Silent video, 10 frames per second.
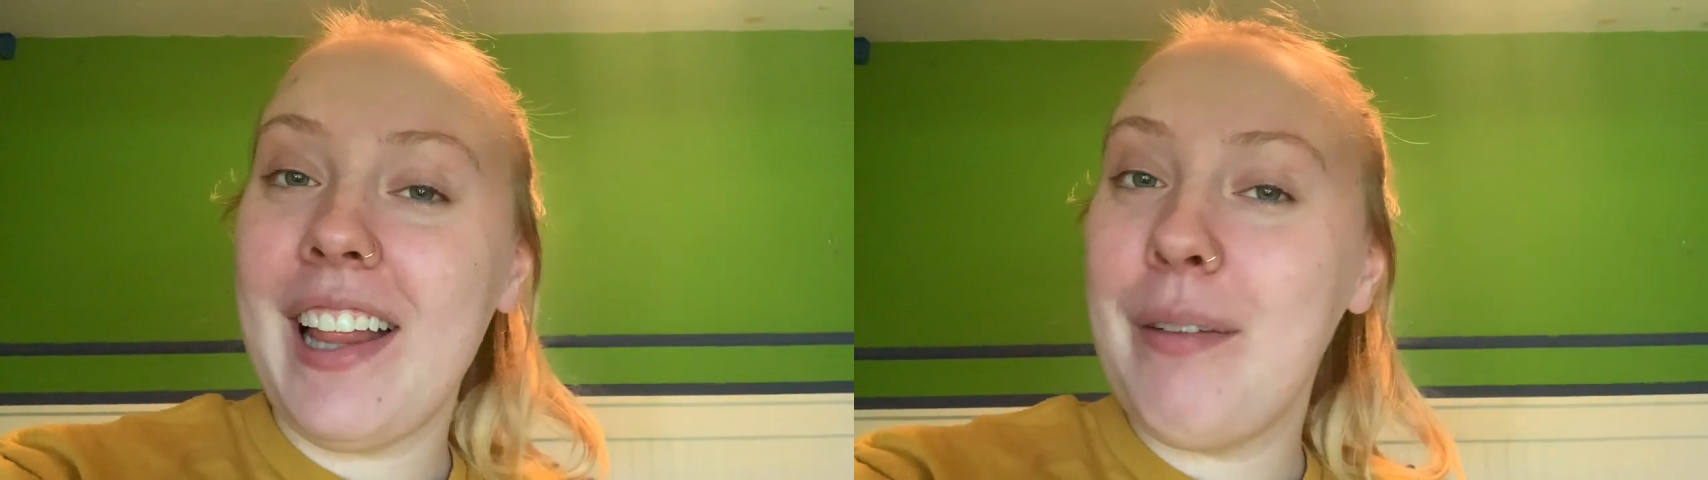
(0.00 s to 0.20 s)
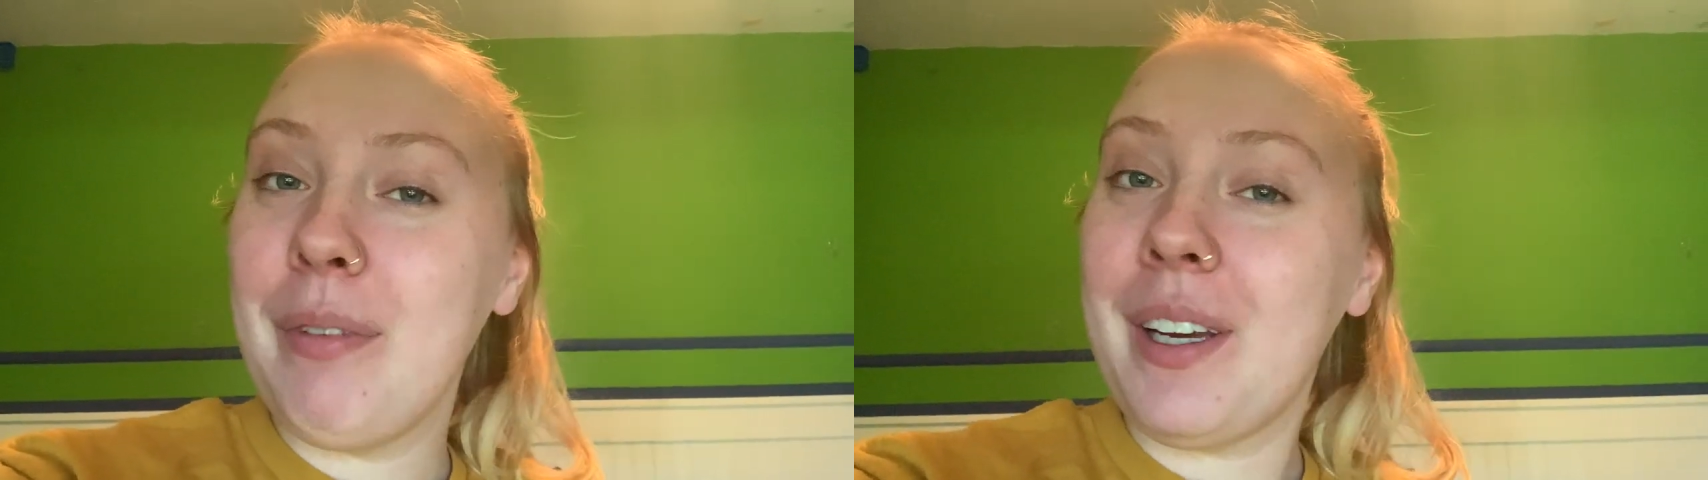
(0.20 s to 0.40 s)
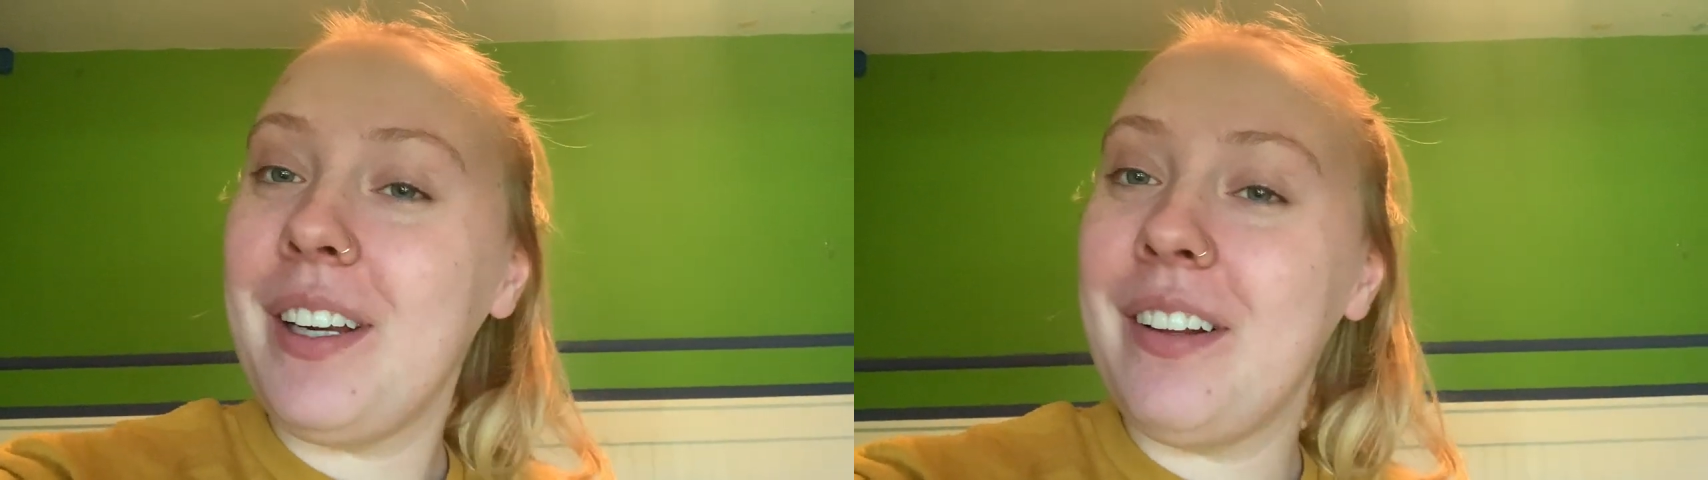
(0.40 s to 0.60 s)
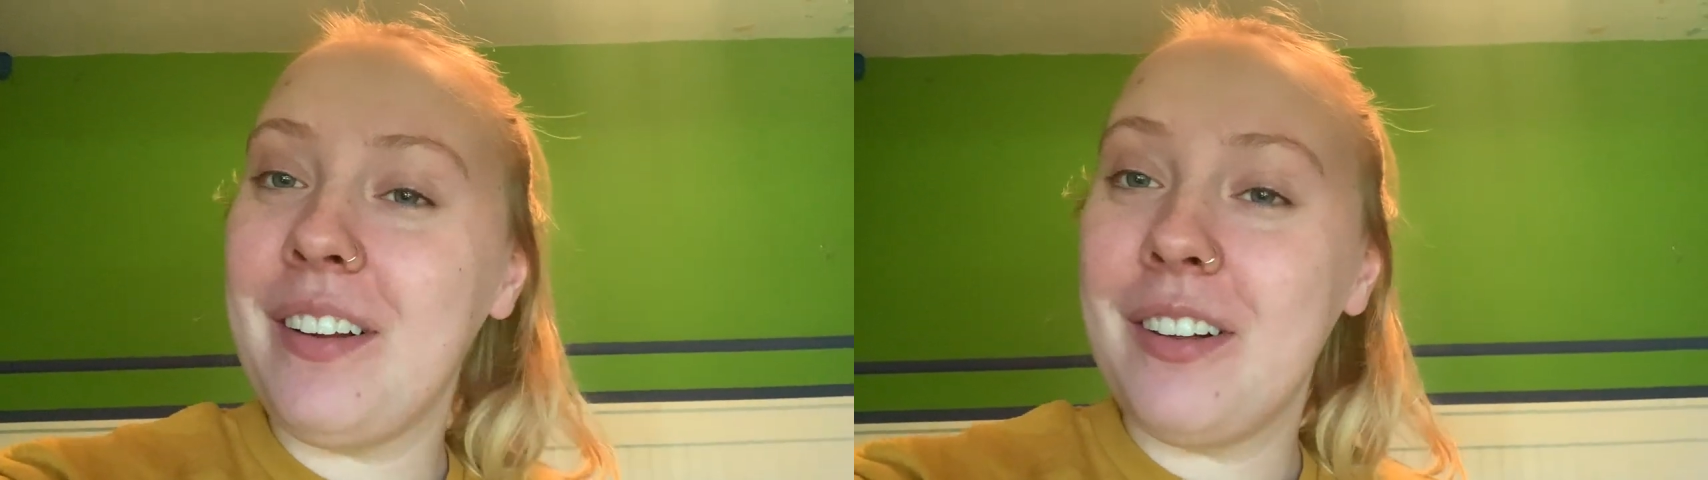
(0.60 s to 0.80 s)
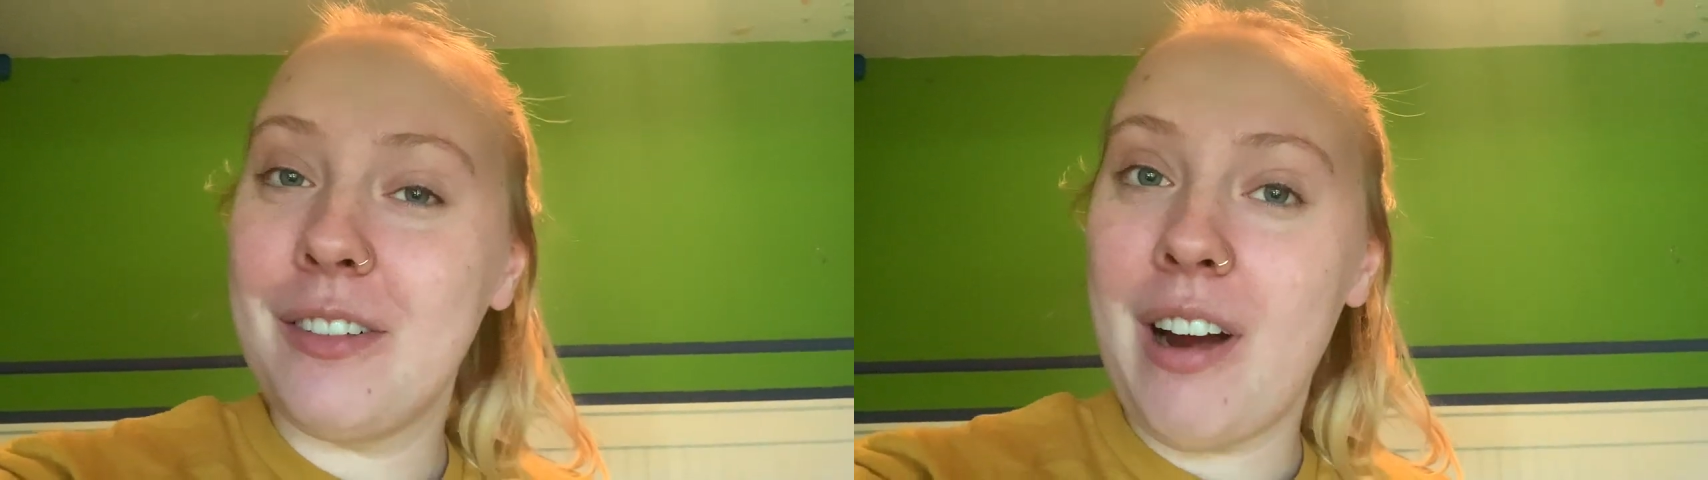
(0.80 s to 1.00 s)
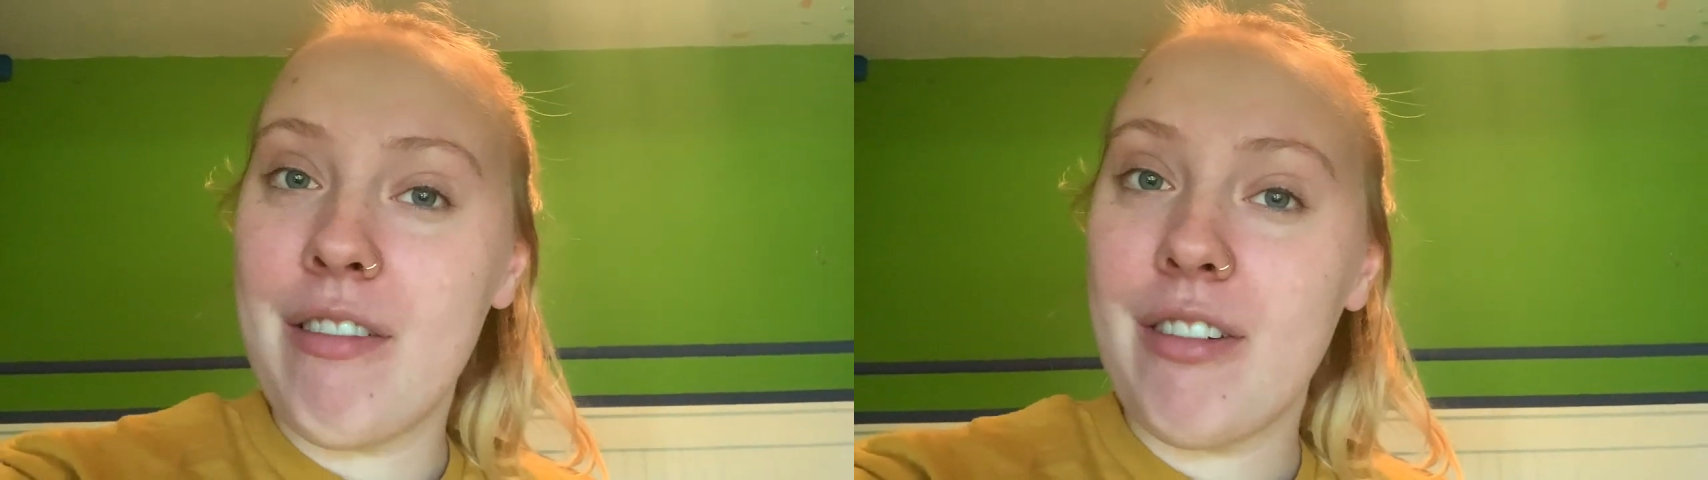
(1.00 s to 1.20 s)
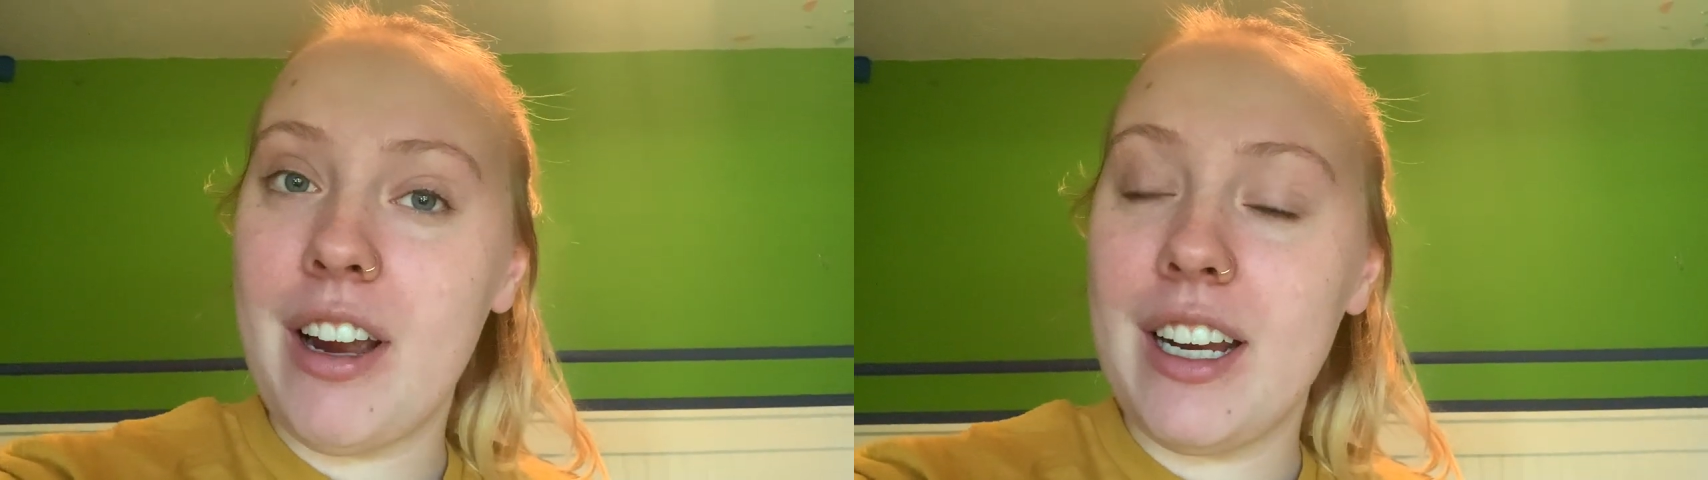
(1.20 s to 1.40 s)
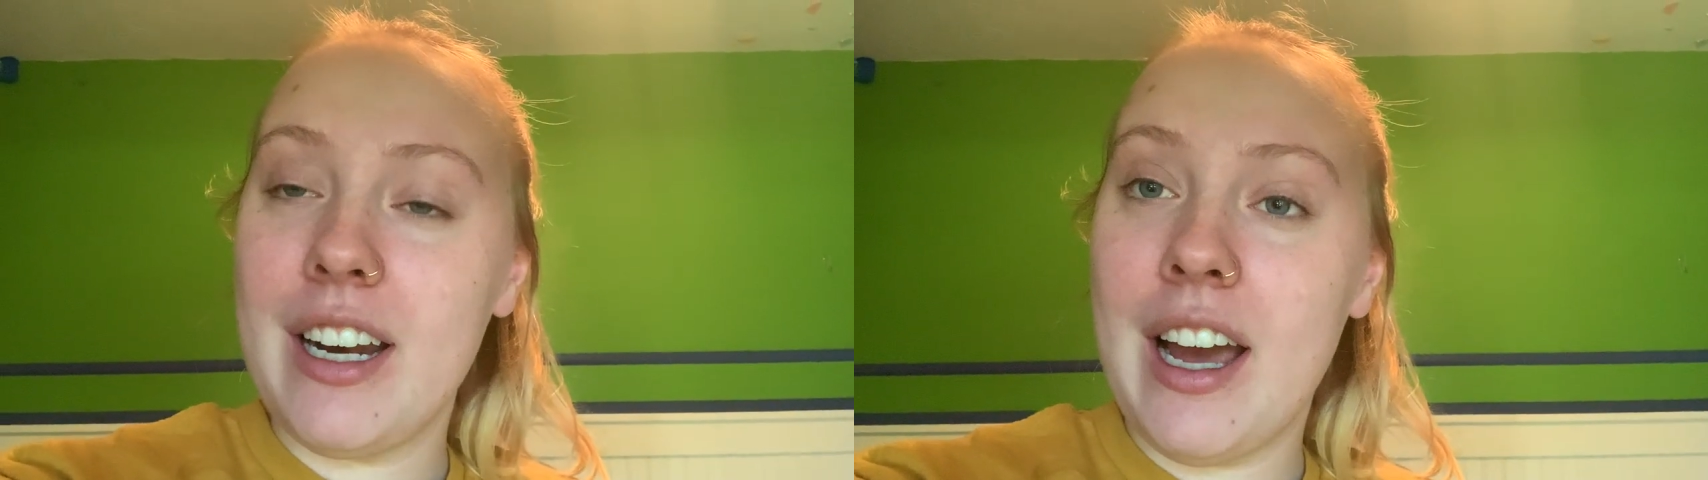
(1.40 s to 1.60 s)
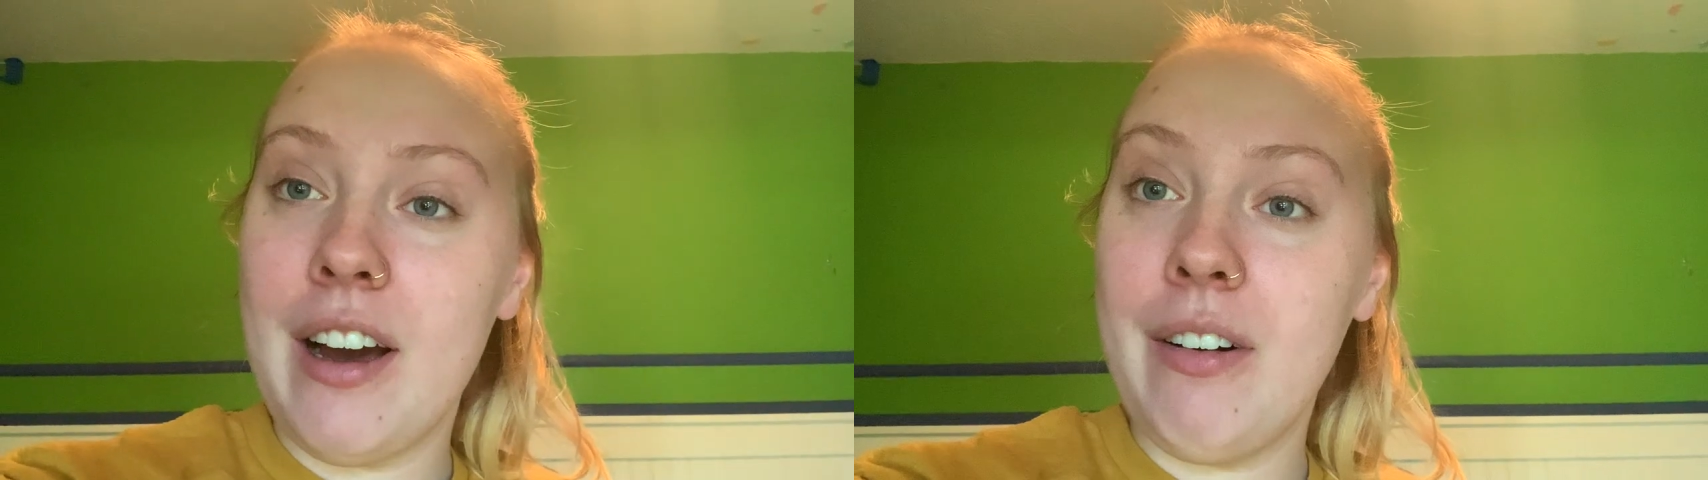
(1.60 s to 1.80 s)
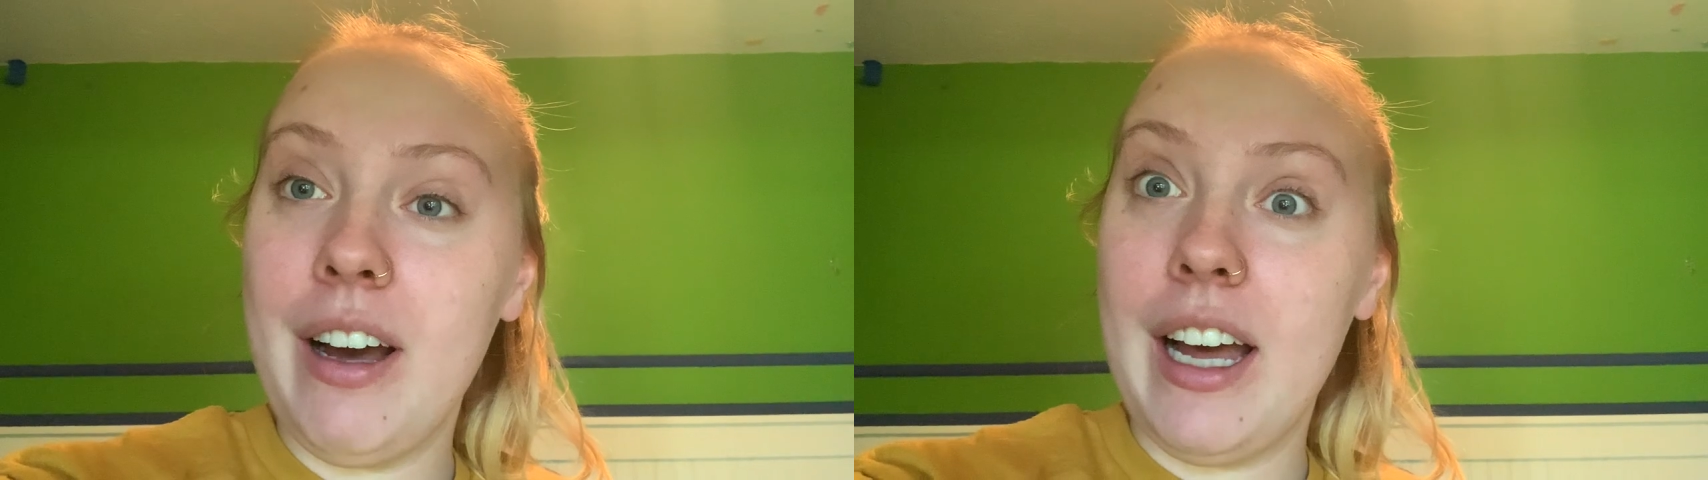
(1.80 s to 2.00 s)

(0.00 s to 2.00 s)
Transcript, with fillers: I'm looking a little rough right now.